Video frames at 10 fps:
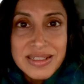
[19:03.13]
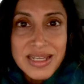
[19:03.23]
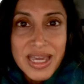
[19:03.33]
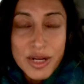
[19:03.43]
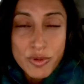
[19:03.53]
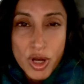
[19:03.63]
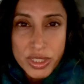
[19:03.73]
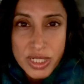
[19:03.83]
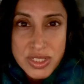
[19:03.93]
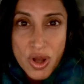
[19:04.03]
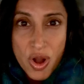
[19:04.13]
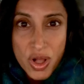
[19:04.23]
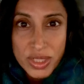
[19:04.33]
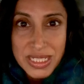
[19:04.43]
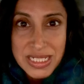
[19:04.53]
And I'm calling us
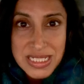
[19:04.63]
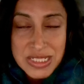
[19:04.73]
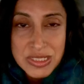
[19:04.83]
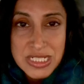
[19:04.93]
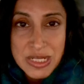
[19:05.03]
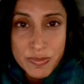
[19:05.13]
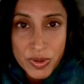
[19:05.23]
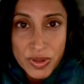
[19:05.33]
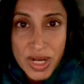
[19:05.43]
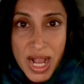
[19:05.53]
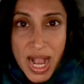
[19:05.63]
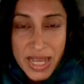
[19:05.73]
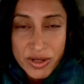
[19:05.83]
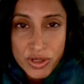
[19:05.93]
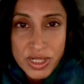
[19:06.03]
all into deeper,
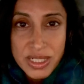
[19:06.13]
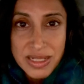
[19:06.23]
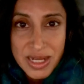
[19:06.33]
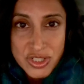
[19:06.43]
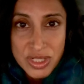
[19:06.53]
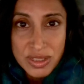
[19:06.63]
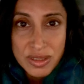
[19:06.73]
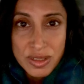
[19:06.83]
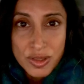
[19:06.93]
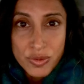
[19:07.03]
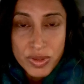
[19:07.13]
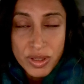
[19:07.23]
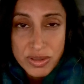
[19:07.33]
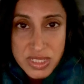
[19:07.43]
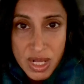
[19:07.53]
higher connection with
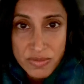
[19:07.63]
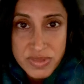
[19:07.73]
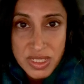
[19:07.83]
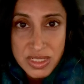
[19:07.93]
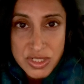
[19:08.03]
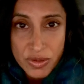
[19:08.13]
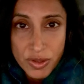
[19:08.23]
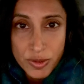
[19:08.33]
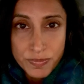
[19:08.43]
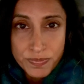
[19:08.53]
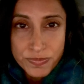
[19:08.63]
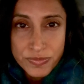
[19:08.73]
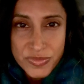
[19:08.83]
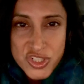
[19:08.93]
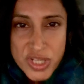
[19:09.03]
ourselves and each other.
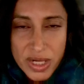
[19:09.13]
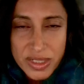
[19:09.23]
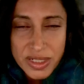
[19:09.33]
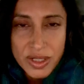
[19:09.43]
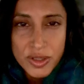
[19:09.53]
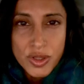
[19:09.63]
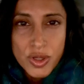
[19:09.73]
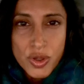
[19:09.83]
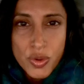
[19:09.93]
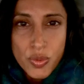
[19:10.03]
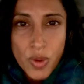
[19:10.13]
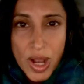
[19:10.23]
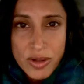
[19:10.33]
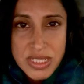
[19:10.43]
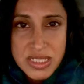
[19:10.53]
Share here. How
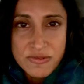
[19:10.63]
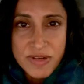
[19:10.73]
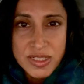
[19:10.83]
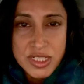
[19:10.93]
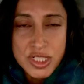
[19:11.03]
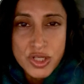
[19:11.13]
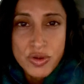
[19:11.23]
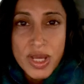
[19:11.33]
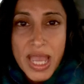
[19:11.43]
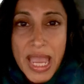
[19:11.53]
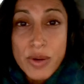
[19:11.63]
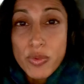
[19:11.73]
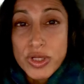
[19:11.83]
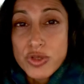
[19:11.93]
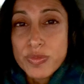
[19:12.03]
has this affected you? And
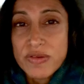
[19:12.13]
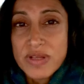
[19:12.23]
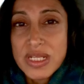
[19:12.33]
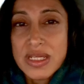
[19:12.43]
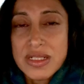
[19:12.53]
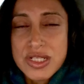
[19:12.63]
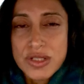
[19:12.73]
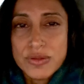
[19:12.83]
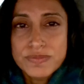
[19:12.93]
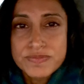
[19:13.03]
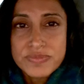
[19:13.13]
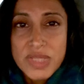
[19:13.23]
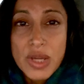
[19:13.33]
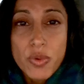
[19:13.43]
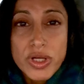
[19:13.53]
what are you pivoting into?
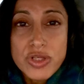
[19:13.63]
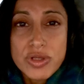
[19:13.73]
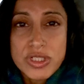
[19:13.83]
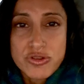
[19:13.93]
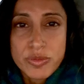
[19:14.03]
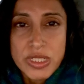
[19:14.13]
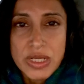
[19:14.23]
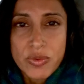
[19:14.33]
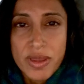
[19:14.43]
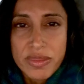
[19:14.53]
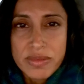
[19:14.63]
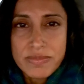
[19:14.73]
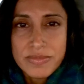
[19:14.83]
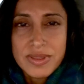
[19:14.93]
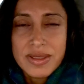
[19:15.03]
And what are you contributing with?
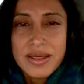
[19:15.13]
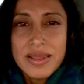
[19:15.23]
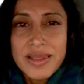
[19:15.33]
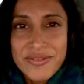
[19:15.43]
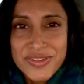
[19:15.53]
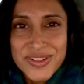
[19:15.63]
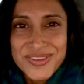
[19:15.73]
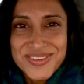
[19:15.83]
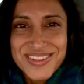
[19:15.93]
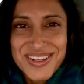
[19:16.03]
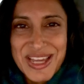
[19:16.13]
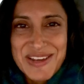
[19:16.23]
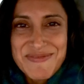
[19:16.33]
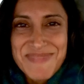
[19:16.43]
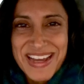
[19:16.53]
Love you. Okay,
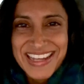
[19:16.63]
bye.